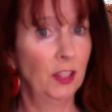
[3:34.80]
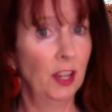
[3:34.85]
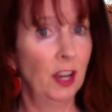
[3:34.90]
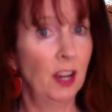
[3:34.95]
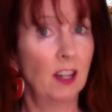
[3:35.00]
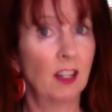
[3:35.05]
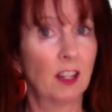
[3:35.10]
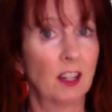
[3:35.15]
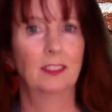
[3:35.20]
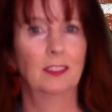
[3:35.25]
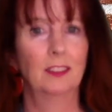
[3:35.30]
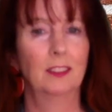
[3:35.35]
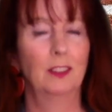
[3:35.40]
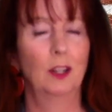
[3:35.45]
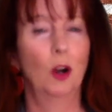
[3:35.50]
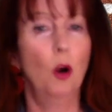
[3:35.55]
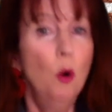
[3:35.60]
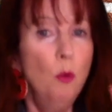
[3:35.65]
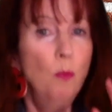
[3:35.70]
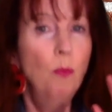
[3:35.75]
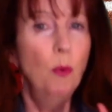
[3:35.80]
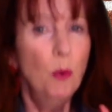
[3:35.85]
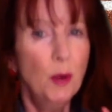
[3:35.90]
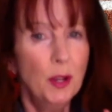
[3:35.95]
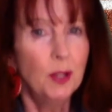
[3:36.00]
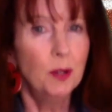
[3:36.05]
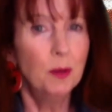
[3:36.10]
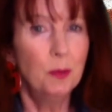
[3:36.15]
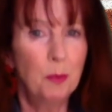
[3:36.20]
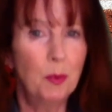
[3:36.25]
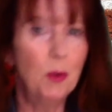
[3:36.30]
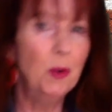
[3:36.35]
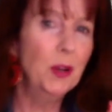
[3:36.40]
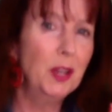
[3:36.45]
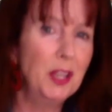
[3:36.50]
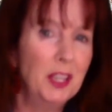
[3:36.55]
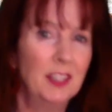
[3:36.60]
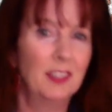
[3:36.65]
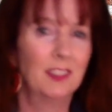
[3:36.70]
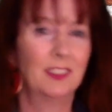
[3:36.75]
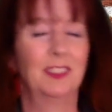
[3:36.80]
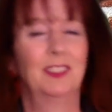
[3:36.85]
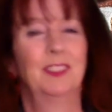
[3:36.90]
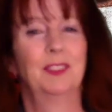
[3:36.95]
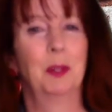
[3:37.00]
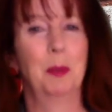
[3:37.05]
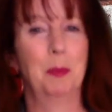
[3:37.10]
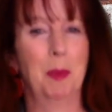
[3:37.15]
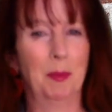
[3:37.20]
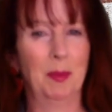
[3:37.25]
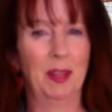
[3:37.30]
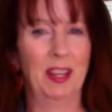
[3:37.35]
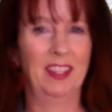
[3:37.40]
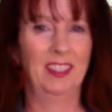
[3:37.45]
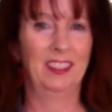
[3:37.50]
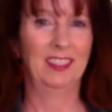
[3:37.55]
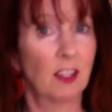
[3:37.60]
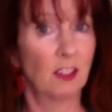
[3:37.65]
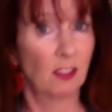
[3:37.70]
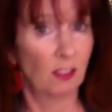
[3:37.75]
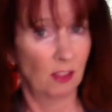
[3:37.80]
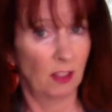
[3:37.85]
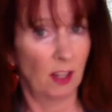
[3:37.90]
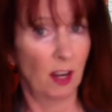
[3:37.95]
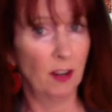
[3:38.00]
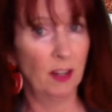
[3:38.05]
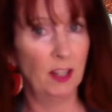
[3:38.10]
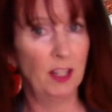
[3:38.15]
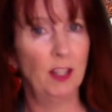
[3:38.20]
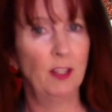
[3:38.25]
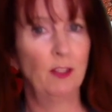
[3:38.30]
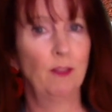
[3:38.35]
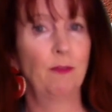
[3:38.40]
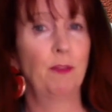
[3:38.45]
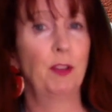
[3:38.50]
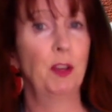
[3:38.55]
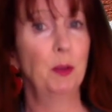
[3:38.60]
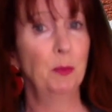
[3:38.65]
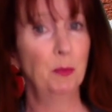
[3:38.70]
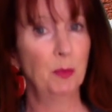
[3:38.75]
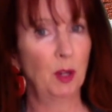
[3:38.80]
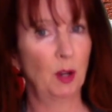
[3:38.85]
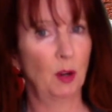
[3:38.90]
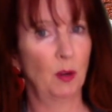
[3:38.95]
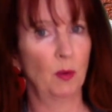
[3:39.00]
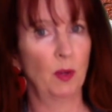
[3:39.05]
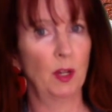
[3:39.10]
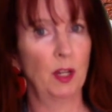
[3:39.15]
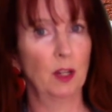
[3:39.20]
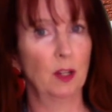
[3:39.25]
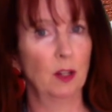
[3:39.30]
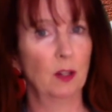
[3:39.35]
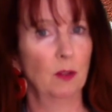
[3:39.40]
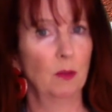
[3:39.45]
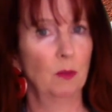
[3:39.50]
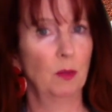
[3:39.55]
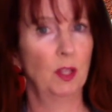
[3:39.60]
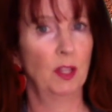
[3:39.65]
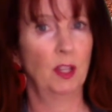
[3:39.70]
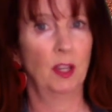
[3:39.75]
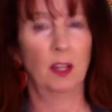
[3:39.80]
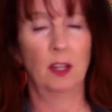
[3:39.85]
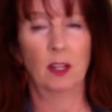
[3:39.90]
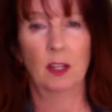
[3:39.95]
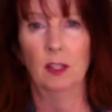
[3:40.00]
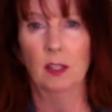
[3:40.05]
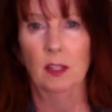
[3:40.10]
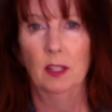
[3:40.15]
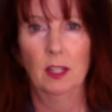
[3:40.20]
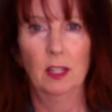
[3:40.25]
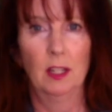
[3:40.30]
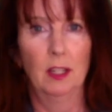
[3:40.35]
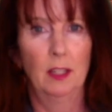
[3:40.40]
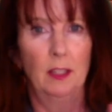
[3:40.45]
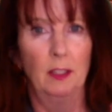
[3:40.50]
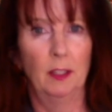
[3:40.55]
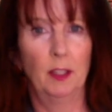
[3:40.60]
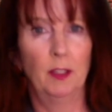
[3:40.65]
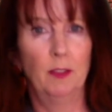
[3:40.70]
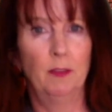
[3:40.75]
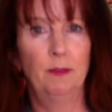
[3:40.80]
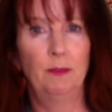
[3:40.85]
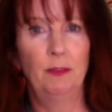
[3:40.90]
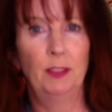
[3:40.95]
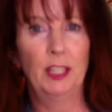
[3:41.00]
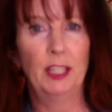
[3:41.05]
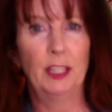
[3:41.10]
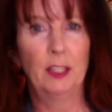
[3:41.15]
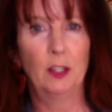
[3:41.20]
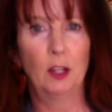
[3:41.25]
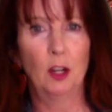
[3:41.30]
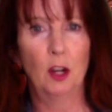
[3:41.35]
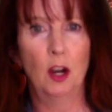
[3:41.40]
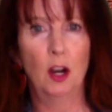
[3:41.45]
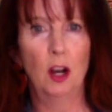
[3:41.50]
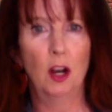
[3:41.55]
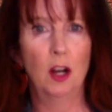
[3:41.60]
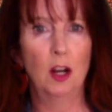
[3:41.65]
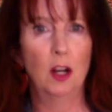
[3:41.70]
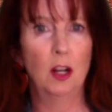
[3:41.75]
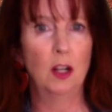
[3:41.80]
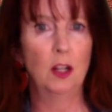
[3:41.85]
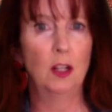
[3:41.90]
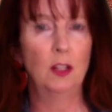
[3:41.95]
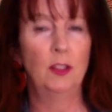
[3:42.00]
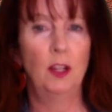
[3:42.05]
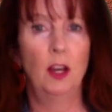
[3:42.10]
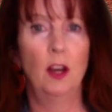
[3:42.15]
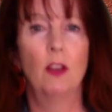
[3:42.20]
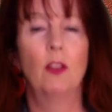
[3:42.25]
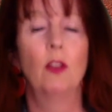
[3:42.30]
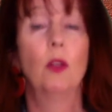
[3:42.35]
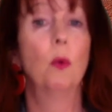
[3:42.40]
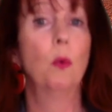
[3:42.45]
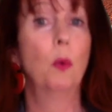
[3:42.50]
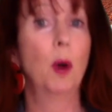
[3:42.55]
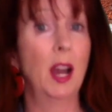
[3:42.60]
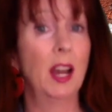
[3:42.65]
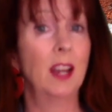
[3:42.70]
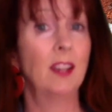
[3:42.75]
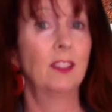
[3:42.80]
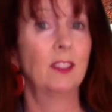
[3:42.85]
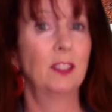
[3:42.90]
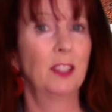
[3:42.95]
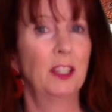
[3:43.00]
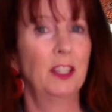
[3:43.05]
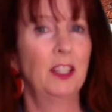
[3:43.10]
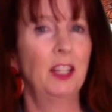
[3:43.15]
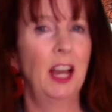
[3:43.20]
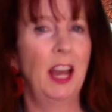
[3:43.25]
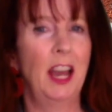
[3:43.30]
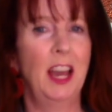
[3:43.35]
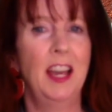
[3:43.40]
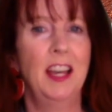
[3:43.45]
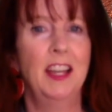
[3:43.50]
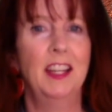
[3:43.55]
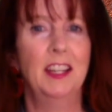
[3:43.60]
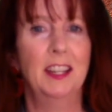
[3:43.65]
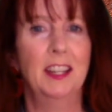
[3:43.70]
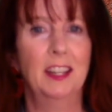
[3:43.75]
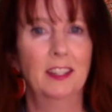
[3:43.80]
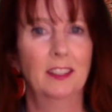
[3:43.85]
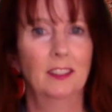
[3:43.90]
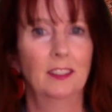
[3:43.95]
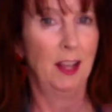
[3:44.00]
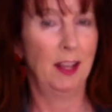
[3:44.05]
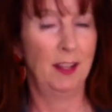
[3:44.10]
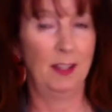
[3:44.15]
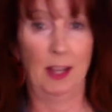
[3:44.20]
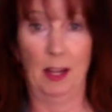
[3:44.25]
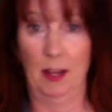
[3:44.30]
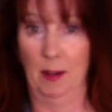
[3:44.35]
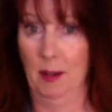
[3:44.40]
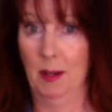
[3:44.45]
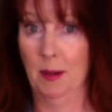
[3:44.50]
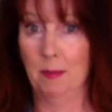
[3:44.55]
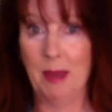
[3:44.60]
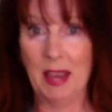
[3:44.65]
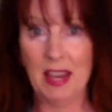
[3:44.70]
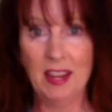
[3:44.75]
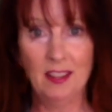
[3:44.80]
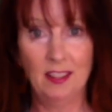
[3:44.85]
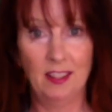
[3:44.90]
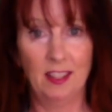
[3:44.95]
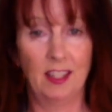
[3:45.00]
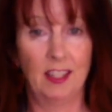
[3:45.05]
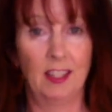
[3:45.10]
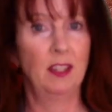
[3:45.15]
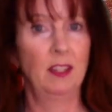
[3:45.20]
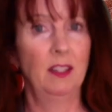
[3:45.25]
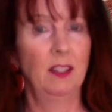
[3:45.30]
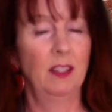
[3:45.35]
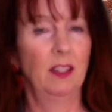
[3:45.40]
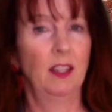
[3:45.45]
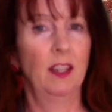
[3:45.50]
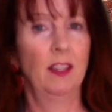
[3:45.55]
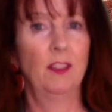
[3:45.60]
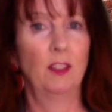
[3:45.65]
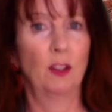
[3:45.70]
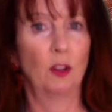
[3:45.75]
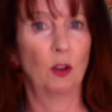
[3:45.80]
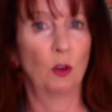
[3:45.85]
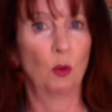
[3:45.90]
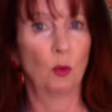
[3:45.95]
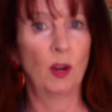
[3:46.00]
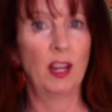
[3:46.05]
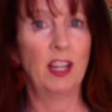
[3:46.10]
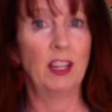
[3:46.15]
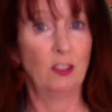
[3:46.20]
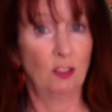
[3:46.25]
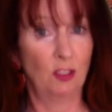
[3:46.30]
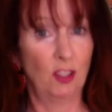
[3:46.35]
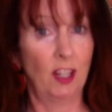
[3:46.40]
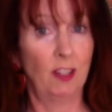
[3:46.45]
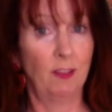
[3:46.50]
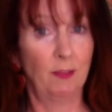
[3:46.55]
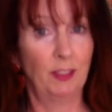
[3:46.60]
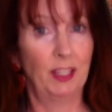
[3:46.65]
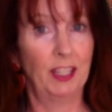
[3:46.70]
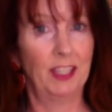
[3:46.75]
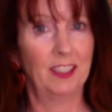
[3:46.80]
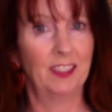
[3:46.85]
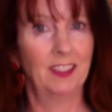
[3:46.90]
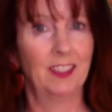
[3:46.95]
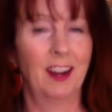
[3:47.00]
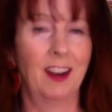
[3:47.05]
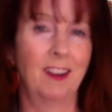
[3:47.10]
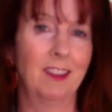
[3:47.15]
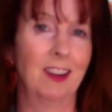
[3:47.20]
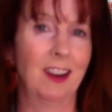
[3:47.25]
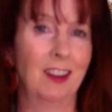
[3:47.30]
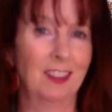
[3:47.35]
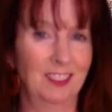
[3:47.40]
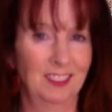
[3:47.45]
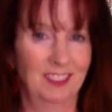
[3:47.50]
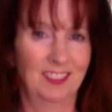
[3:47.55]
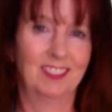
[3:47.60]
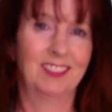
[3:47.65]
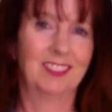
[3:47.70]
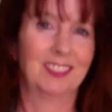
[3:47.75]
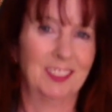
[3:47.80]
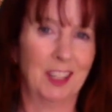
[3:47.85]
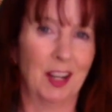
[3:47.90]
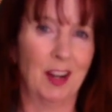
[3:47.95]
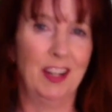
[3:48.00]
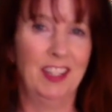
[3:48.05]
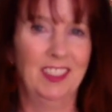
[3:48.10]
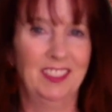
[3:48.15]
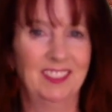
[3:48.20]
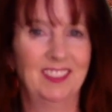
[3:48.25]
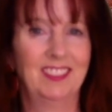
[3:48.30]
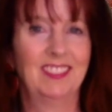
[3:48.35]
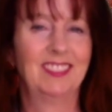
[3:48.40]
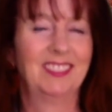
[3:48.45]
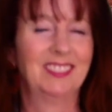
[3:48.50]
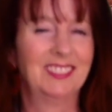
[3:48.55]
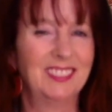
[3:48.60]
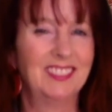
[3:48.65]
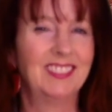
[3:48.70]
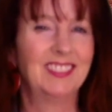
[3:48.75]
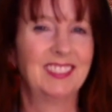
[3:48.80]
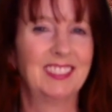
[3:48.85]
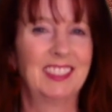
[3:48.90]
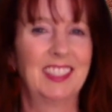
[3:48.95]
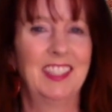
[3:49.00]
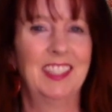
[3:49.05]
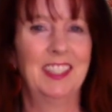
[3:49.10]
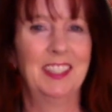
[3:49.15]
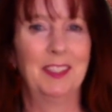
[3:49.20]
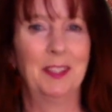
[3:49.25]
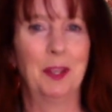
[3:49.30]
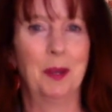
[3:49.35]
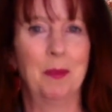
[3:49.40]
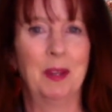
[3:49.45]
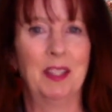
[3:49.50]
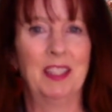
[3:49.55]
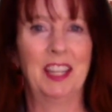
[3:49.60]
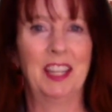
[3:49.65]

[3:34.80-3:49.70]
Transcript: Duck. Oh boy, oh boy. Remember that? started his film career with a little flick called The Wise Little Hen. It's an amazing, it's a great chick flick. sorry. Sorry about